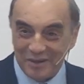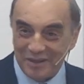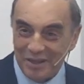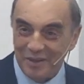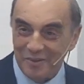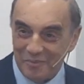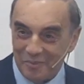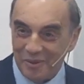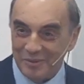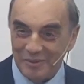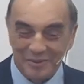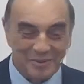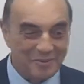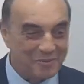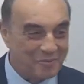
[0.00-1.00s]
Then
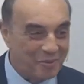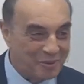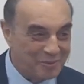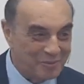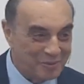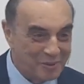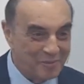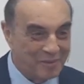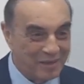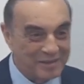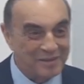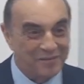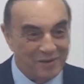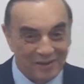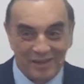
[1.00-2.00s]
he played with
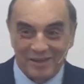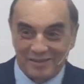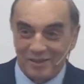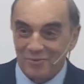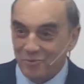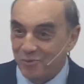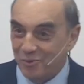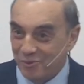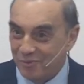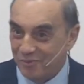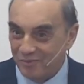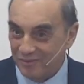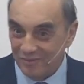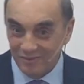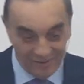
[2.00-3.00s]
me, he told me,
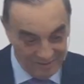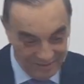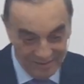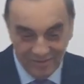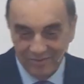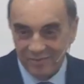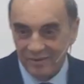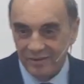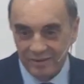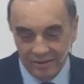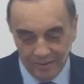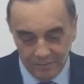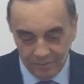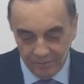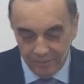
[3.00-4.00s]
saying, oh, then you're going to
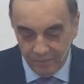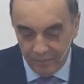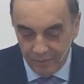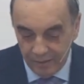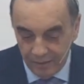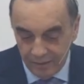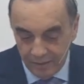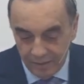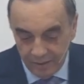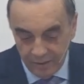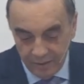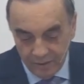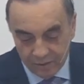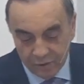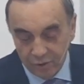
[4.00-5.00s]
teach this topic
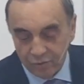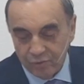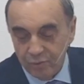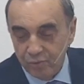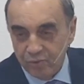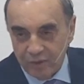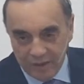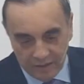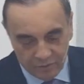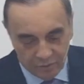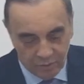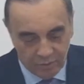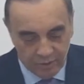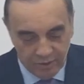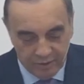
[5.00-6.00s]
next seminar.
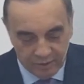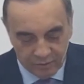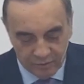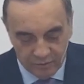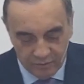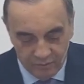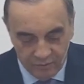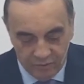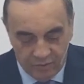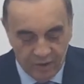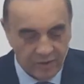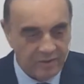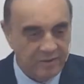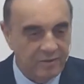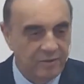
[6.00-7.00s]
So then
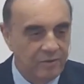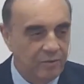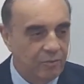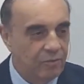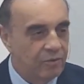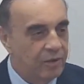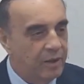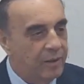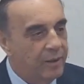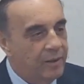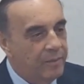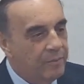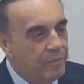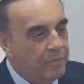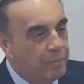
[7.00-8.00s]
we're going to speak about
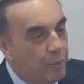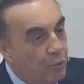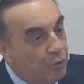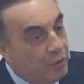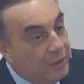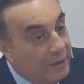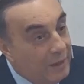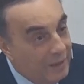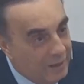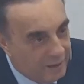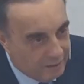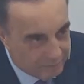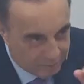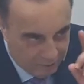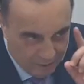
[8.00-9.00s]
this verse,
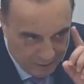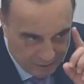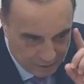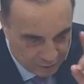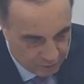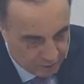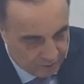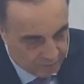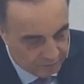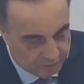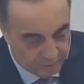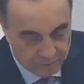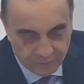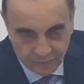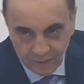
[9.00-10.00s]
which is why.